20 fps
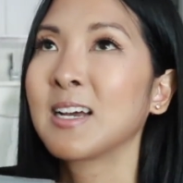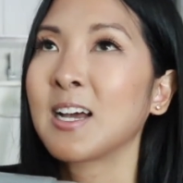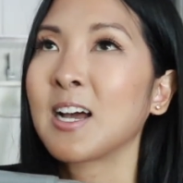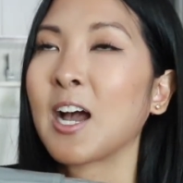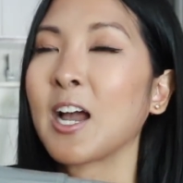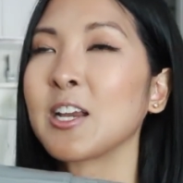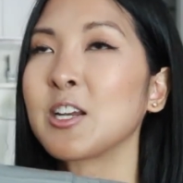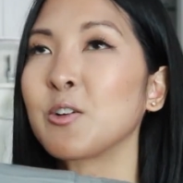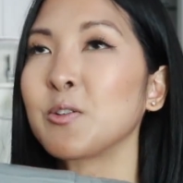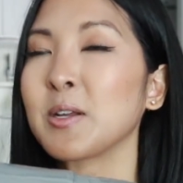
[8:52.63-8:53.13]

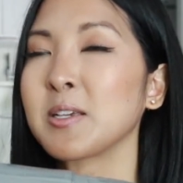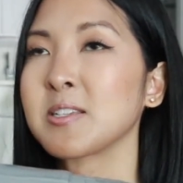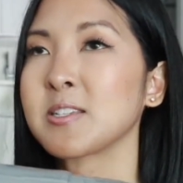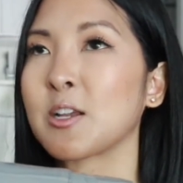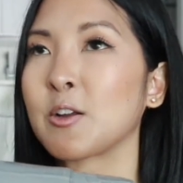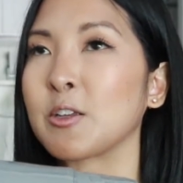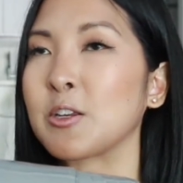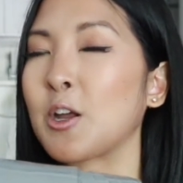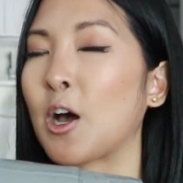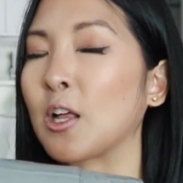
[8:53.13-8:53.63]
I don't
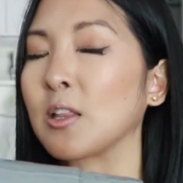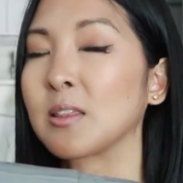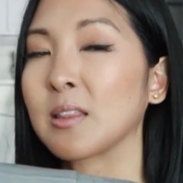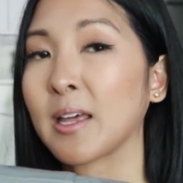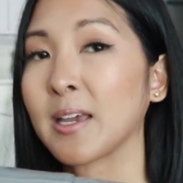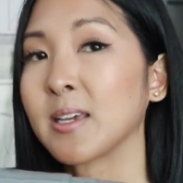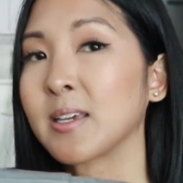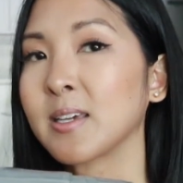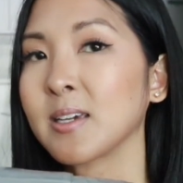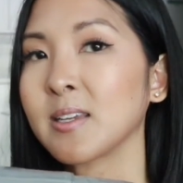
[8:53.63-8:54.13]
necessarily not
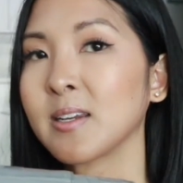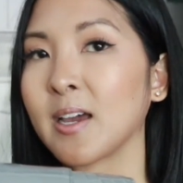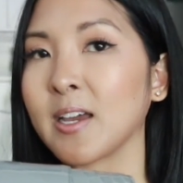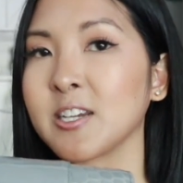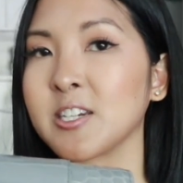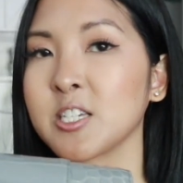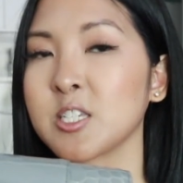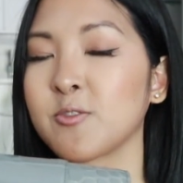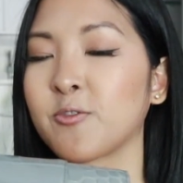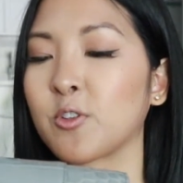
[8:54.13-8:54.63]
like it. I
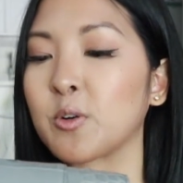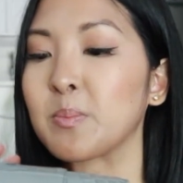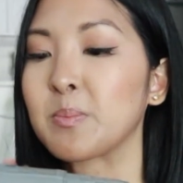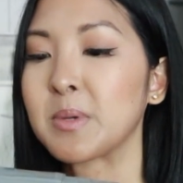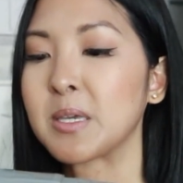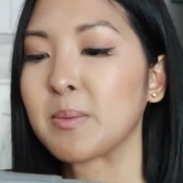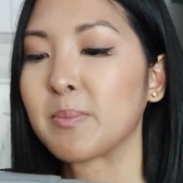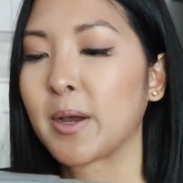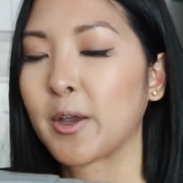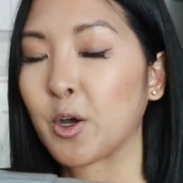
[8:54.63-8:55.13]
just, for
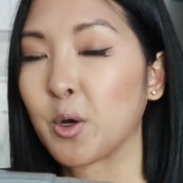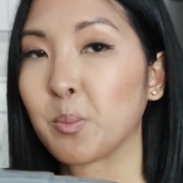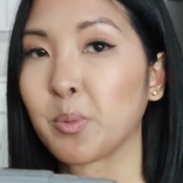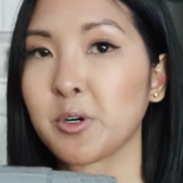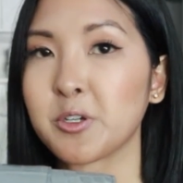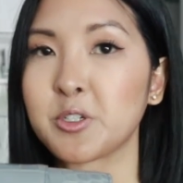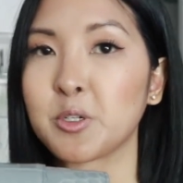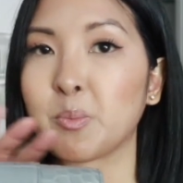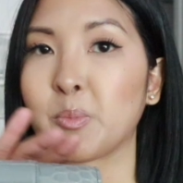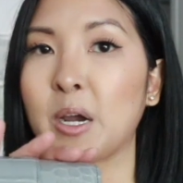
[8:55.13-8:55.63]
me, my own
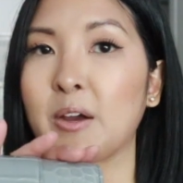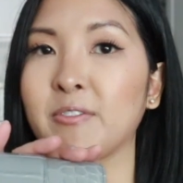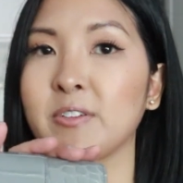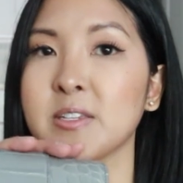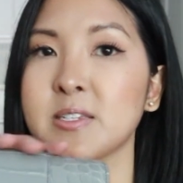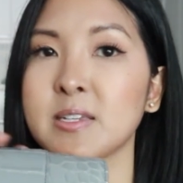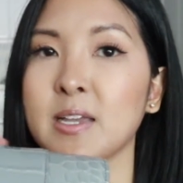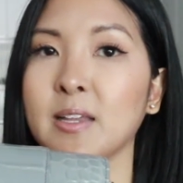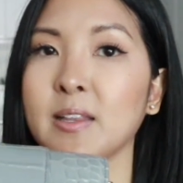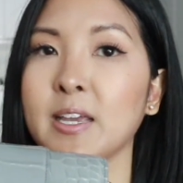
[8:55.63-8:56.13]
personal
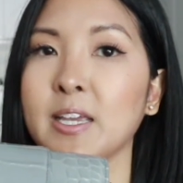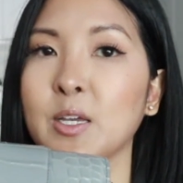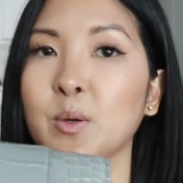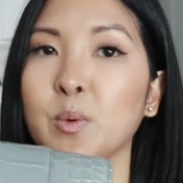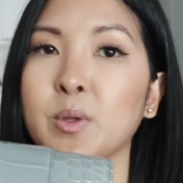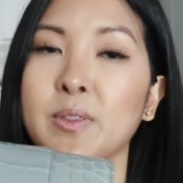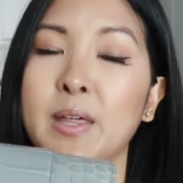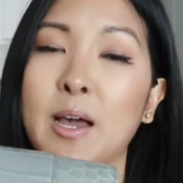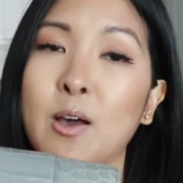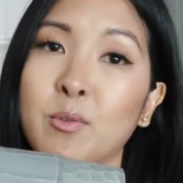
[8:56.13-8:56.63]
preference, I like it
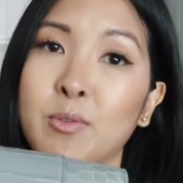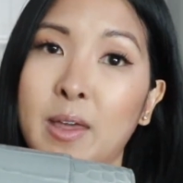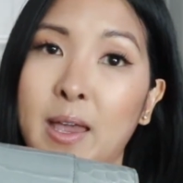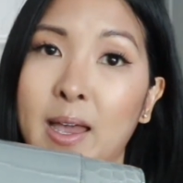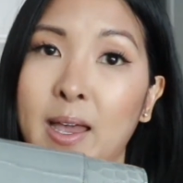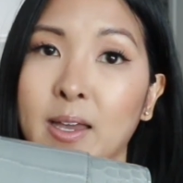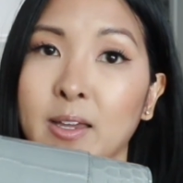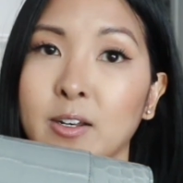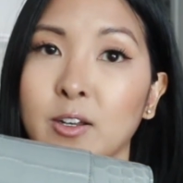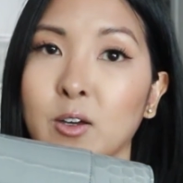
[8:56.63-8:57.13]
without the
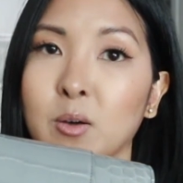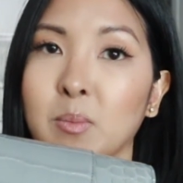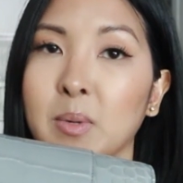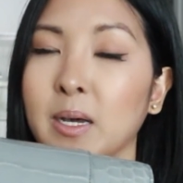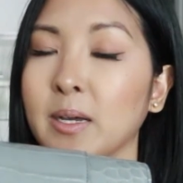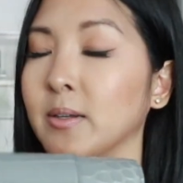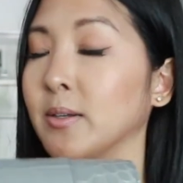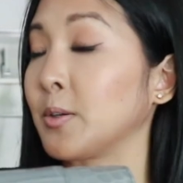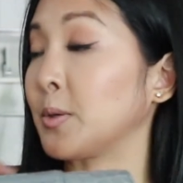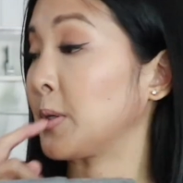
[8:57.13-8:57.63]
handle,
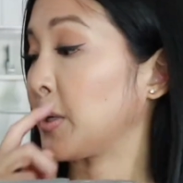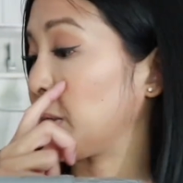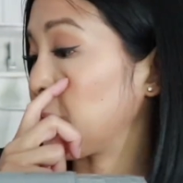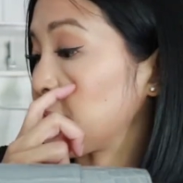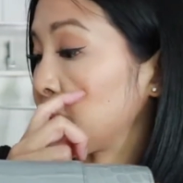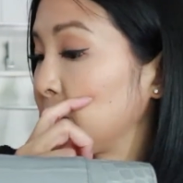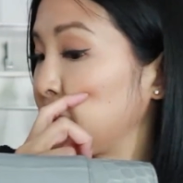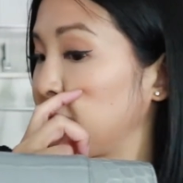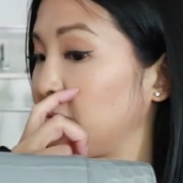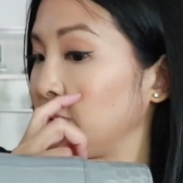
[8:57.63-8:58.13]
but who knows,
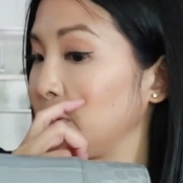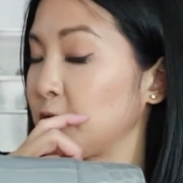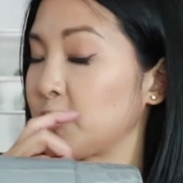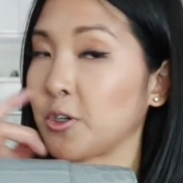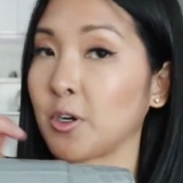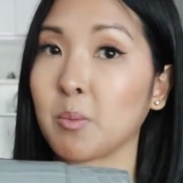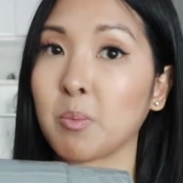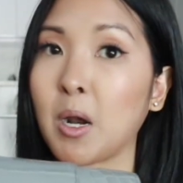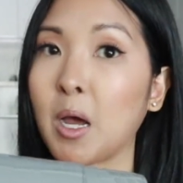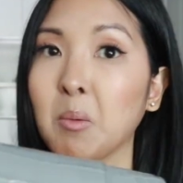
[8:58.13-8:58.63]
in the future
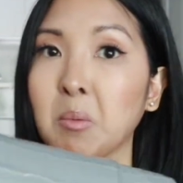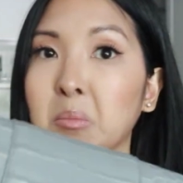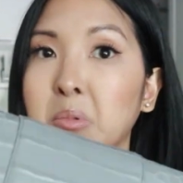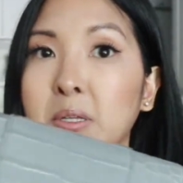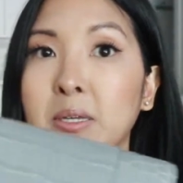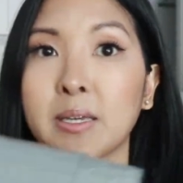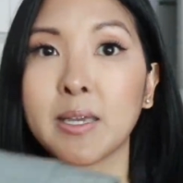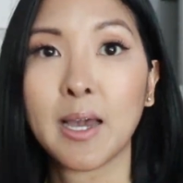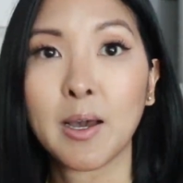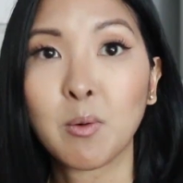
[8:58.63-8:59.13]
I'll
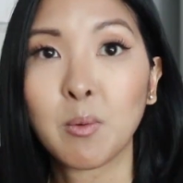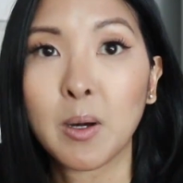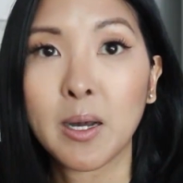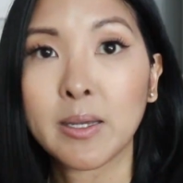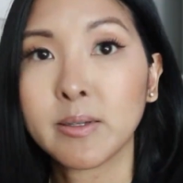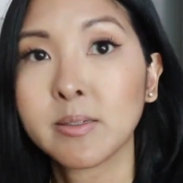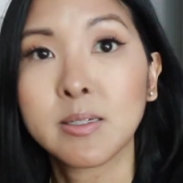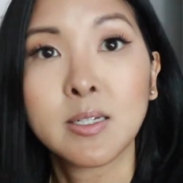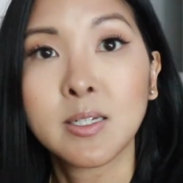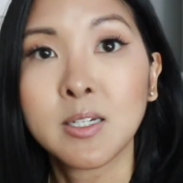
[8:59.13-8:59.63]
probably get
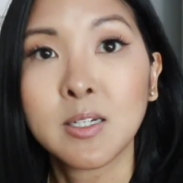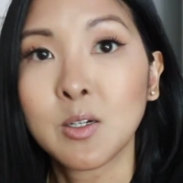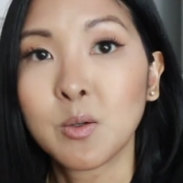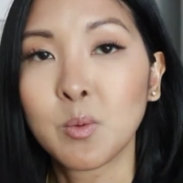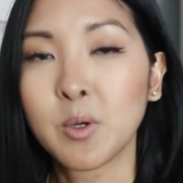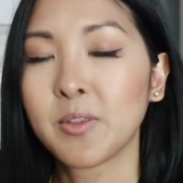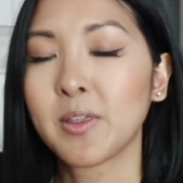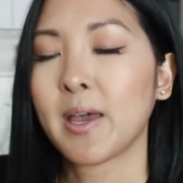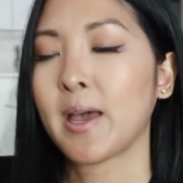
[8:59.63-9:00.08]
one with a